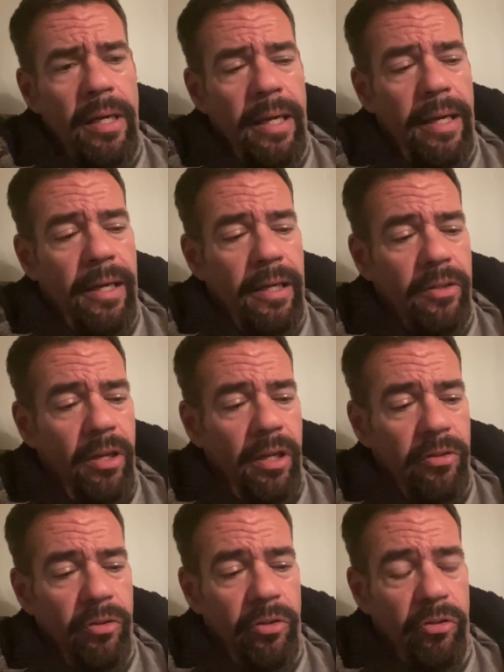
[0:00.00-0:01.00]
And
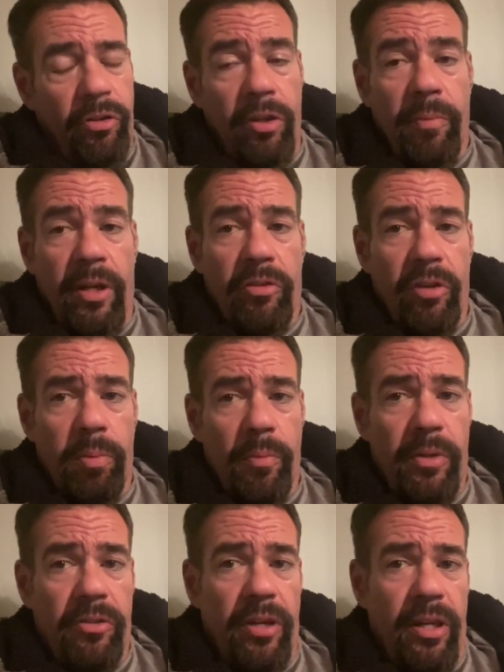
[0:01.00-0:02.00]
uh, so I started my
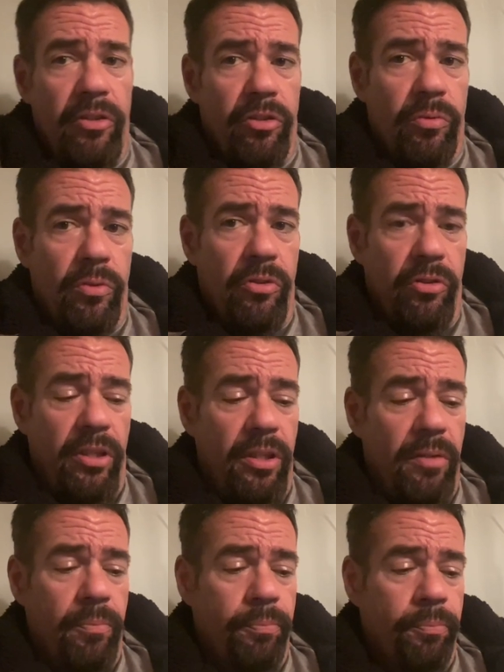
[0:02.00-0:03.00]
supplementation
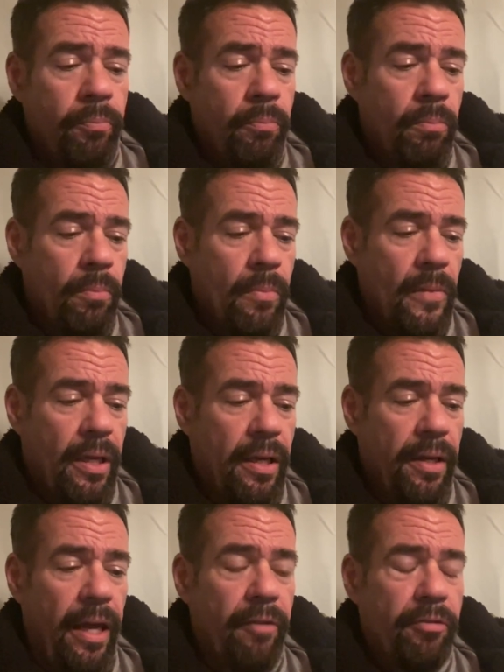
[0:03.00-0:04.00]
regime.
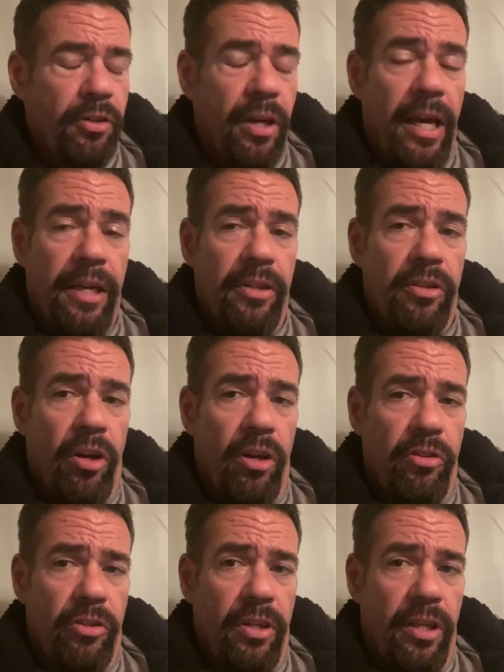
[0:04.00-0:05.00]
And after I added the
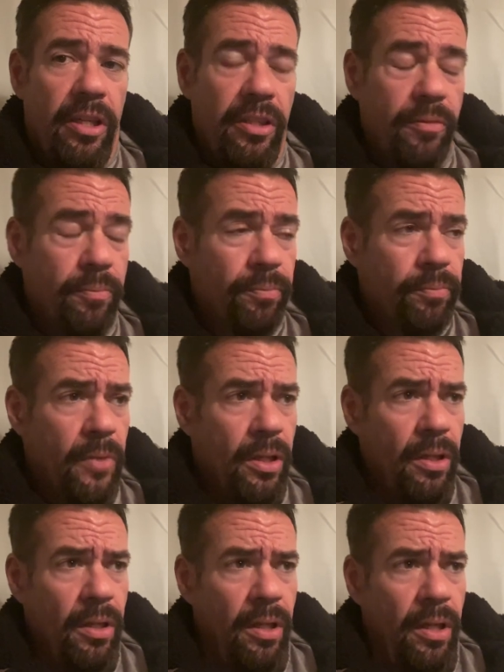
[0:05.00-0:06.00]
arginine,
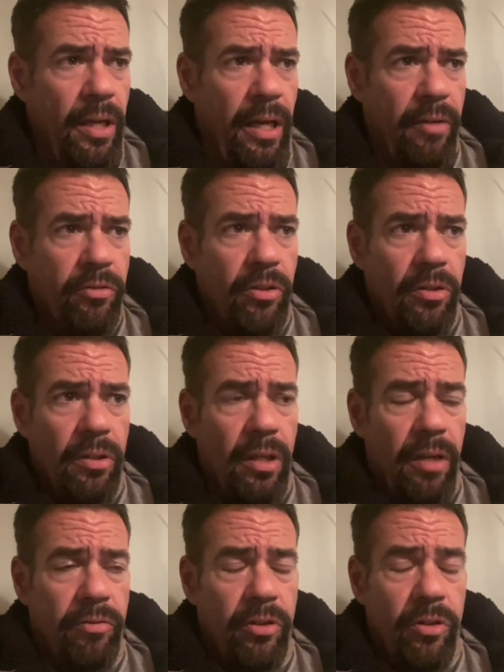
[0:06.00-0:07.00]
after
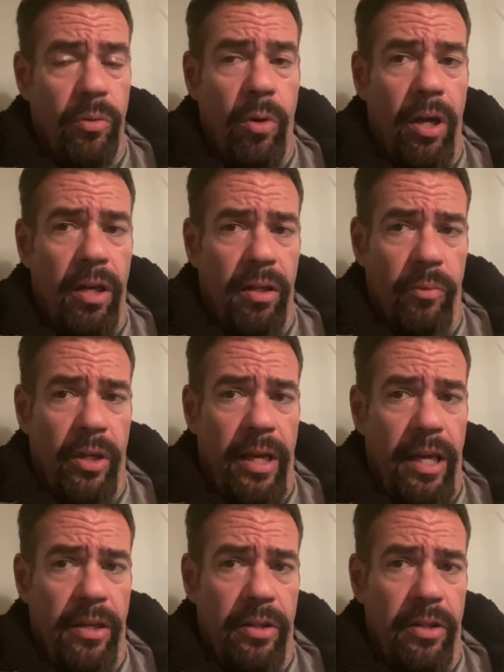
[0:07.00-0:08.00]
after a while, when I
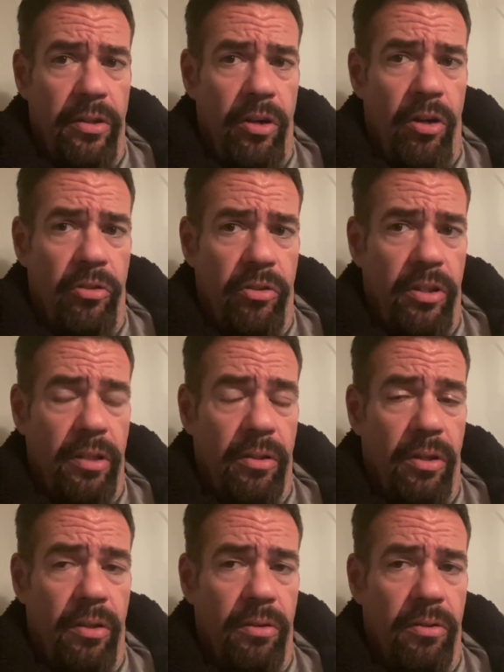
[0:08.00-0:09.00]
added in the arginine,
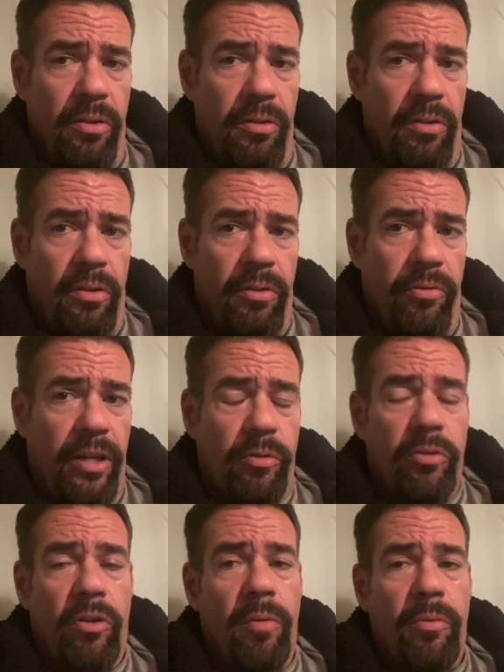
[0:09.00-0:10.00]
the, the effect
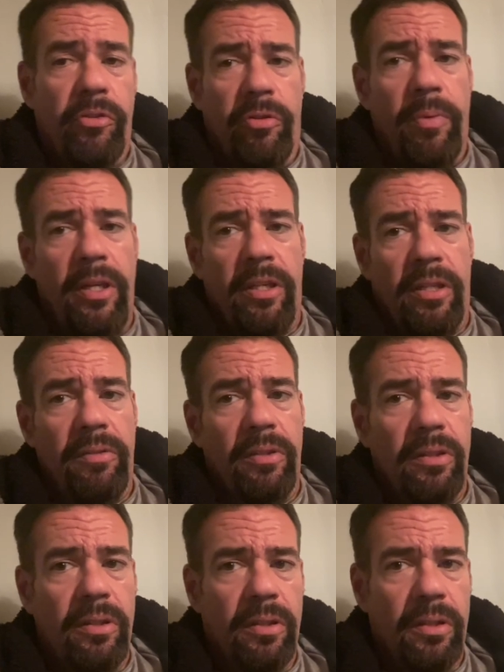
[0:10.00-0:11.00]
was almost immediate.
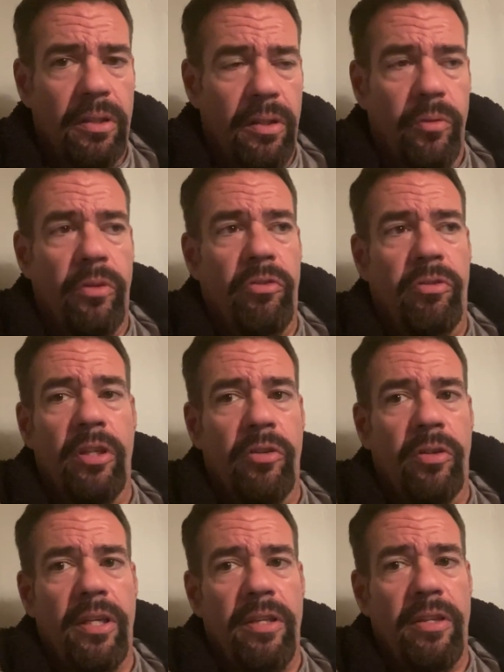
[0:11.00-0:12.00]
It was
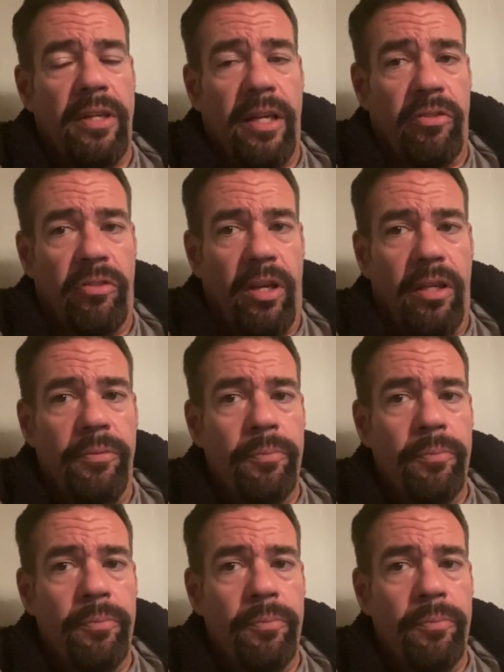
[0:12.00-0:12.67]
literally the next day.